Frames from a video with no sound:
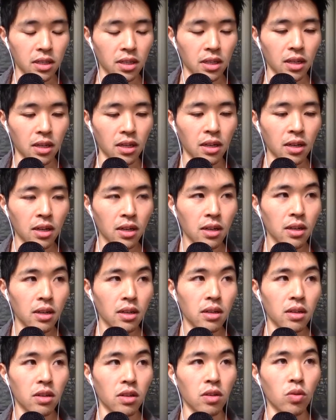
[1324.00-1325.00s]
and then
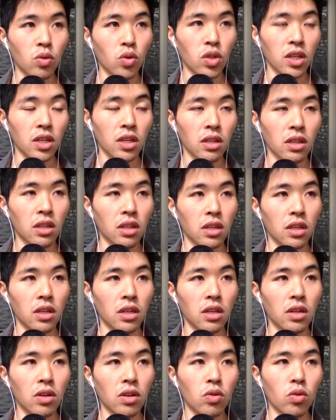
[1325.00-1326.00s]
using
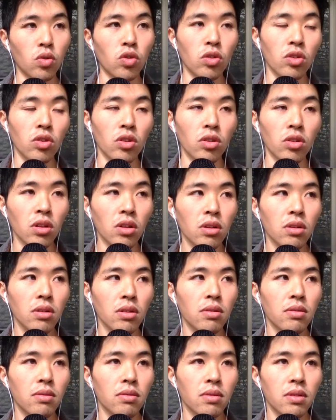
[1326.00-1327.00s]
the Google
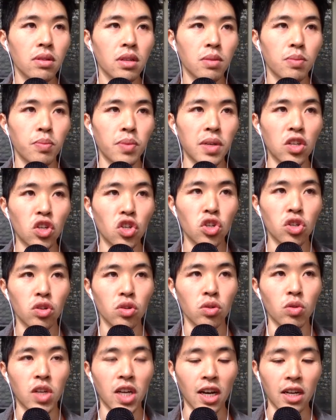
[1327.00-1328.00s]
speech
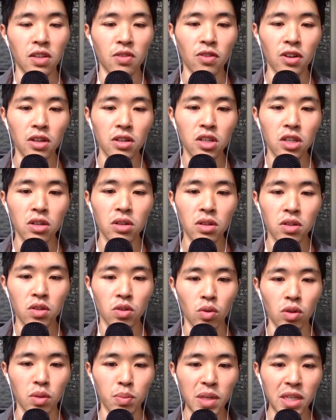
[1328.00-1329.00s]
to text function.
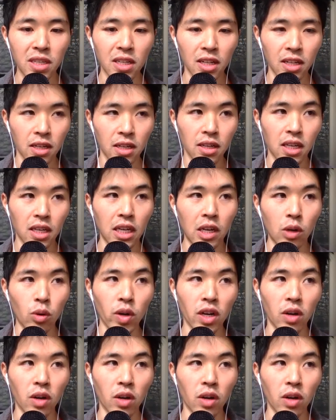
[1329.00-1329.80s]
So I was basically like hearing